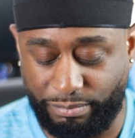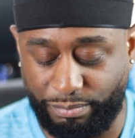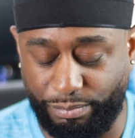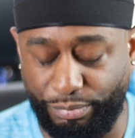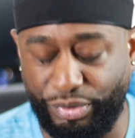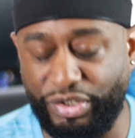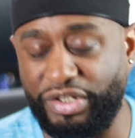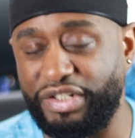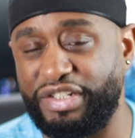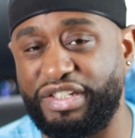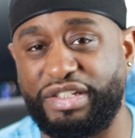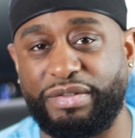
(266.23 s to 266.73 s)

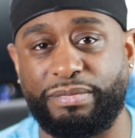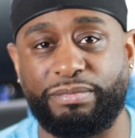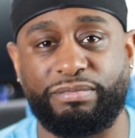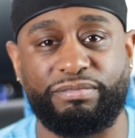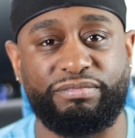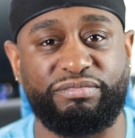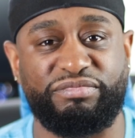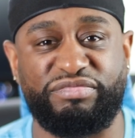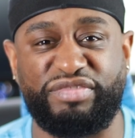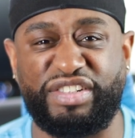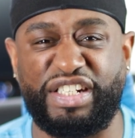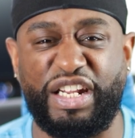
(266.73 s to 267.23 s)
puts
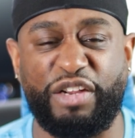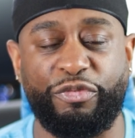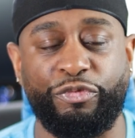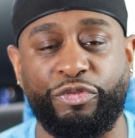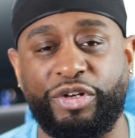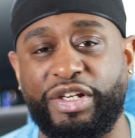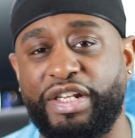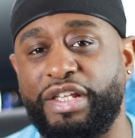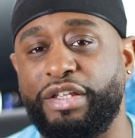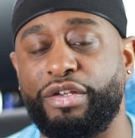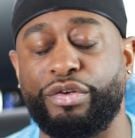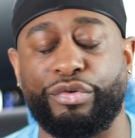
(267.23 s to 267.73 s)

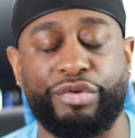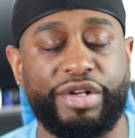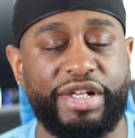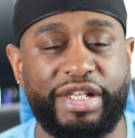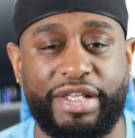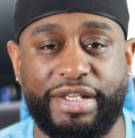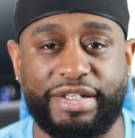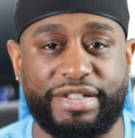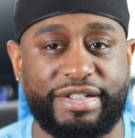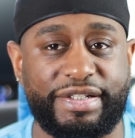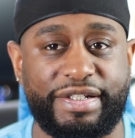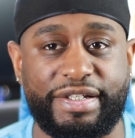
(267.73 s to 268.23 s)
different
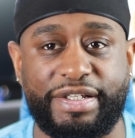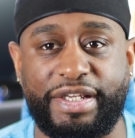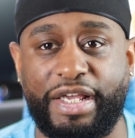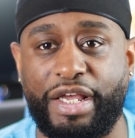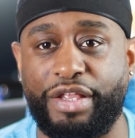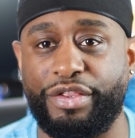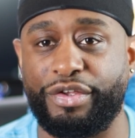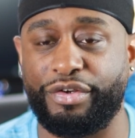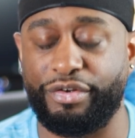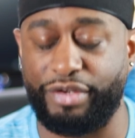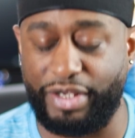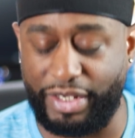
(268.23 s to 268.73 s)
ingredients
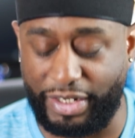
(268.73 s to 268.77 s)
together,